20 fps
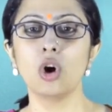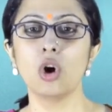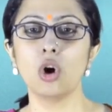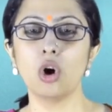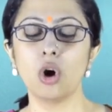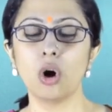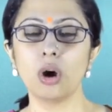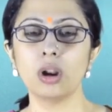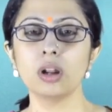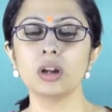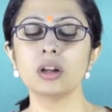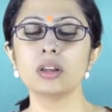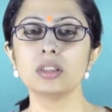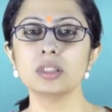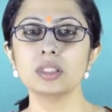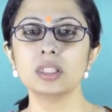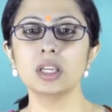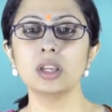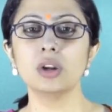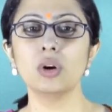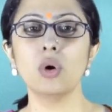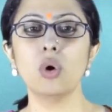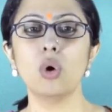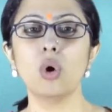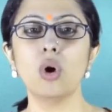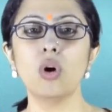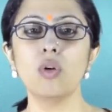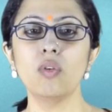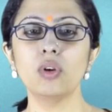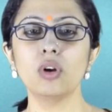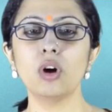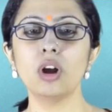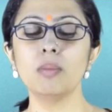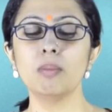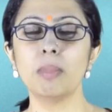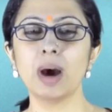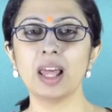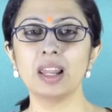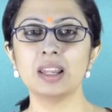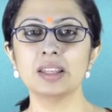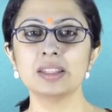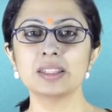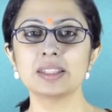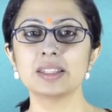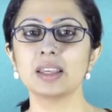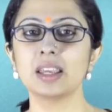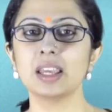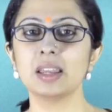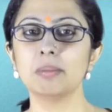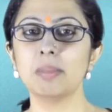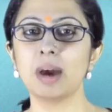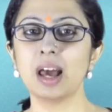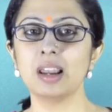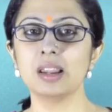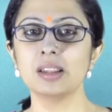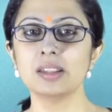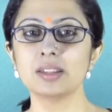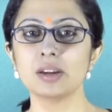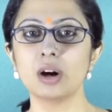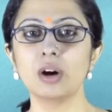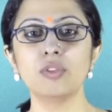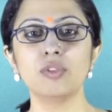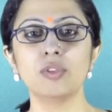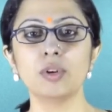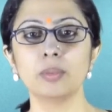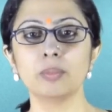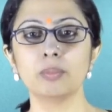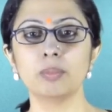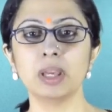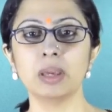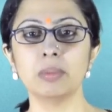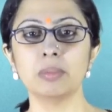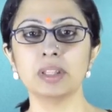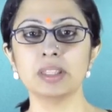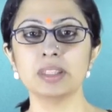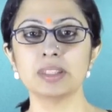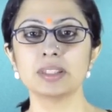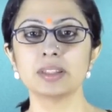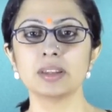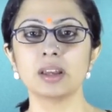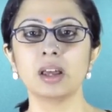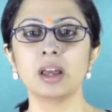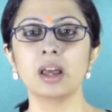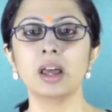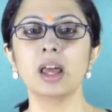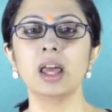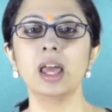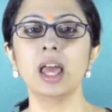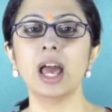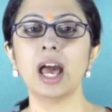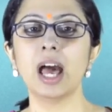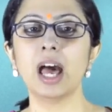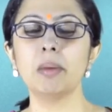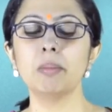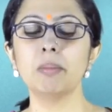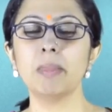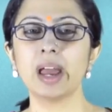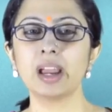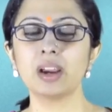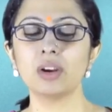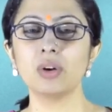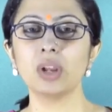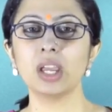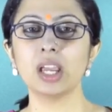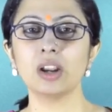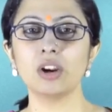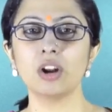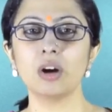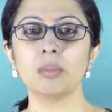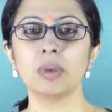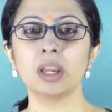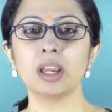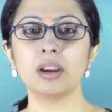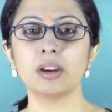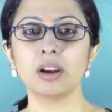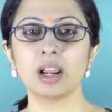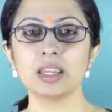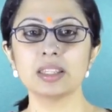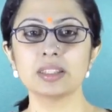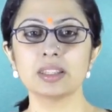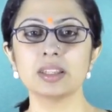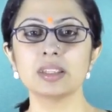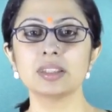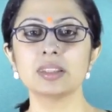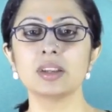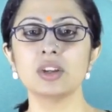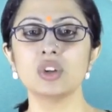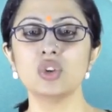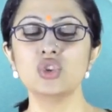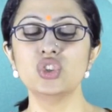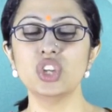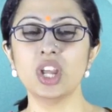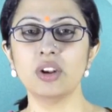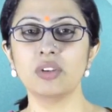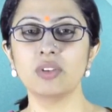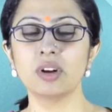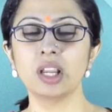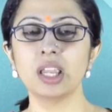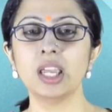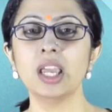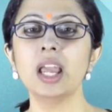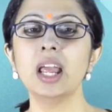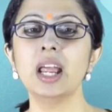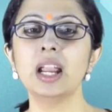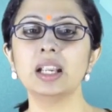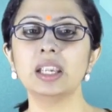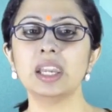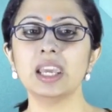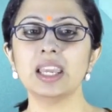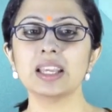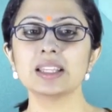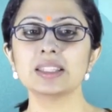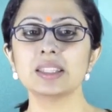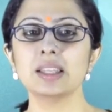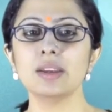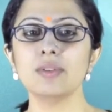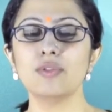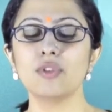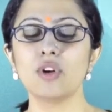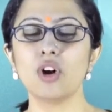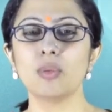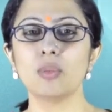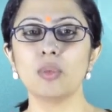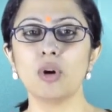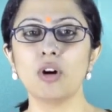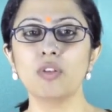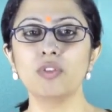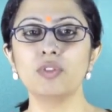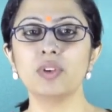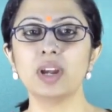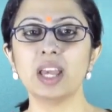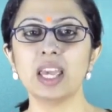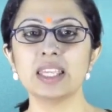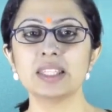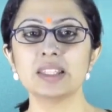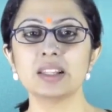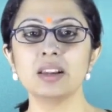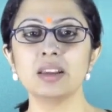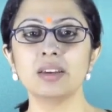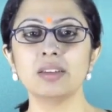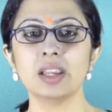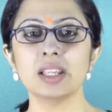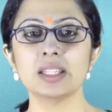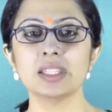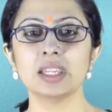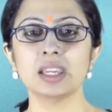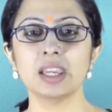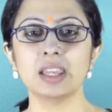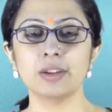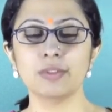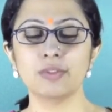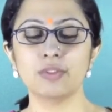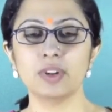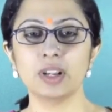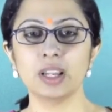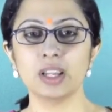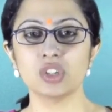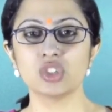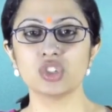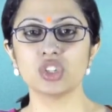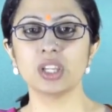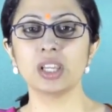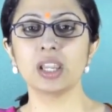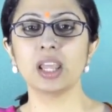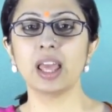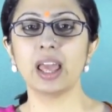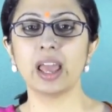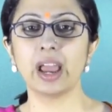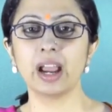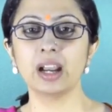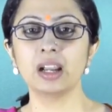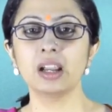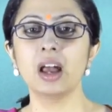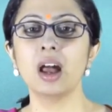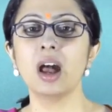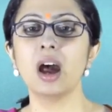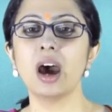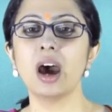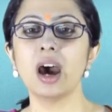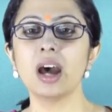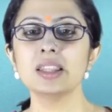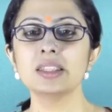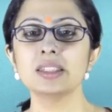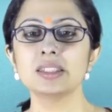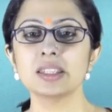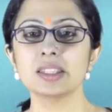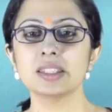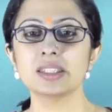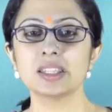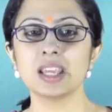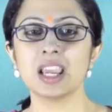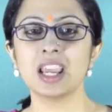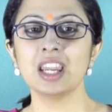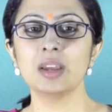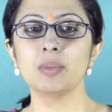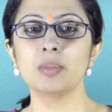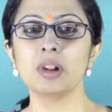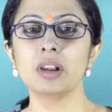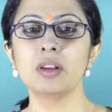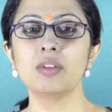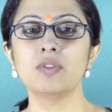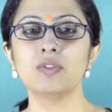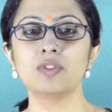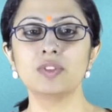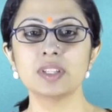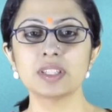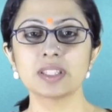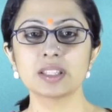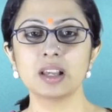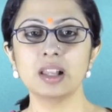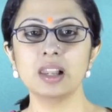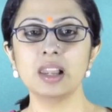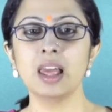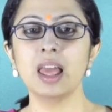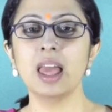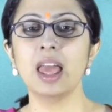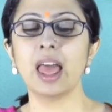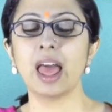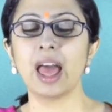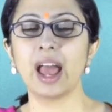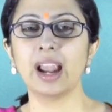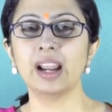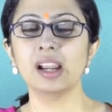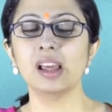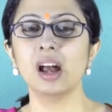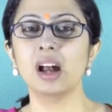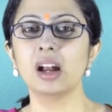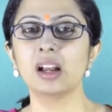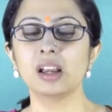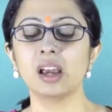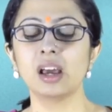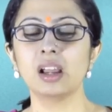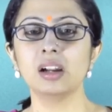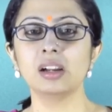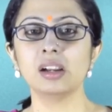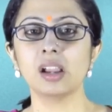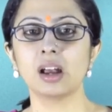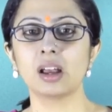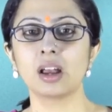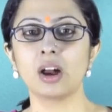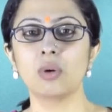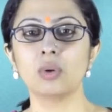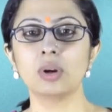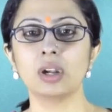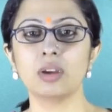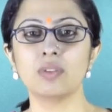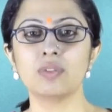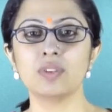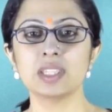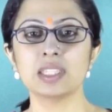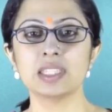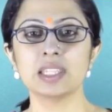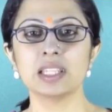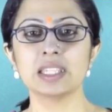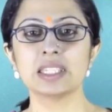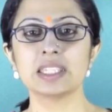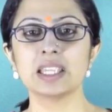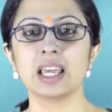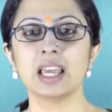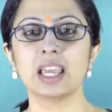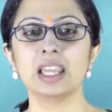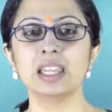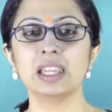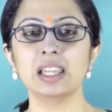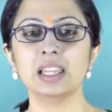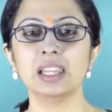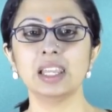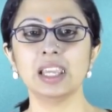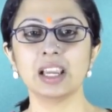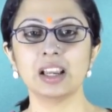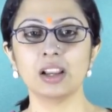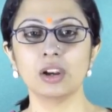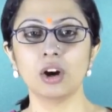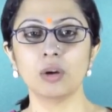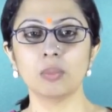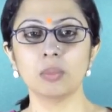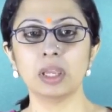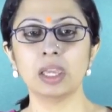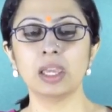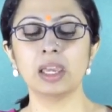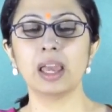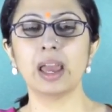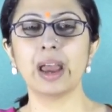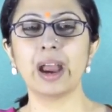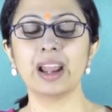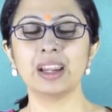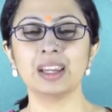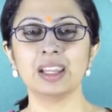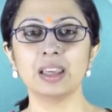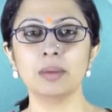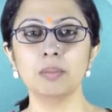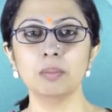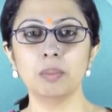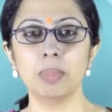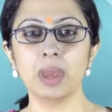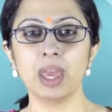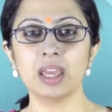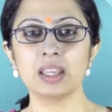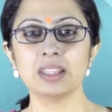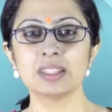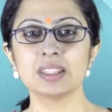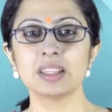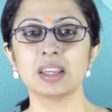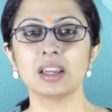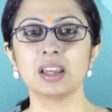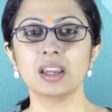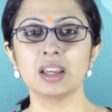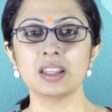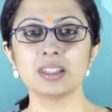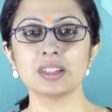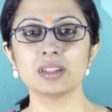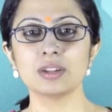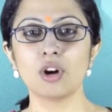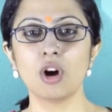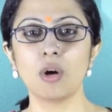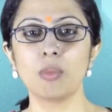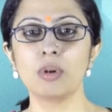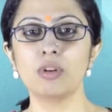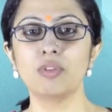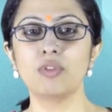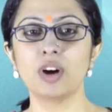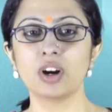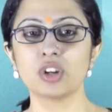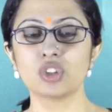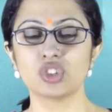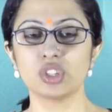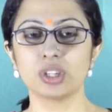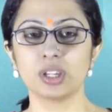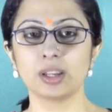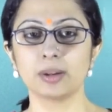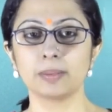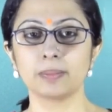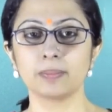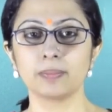or zero overall balance in balance of payments. A macroeconomic crisis generally takes the form of accelerating inflation and unsustainable fiscal and current account deficits in an economy and impairs its normal functioning.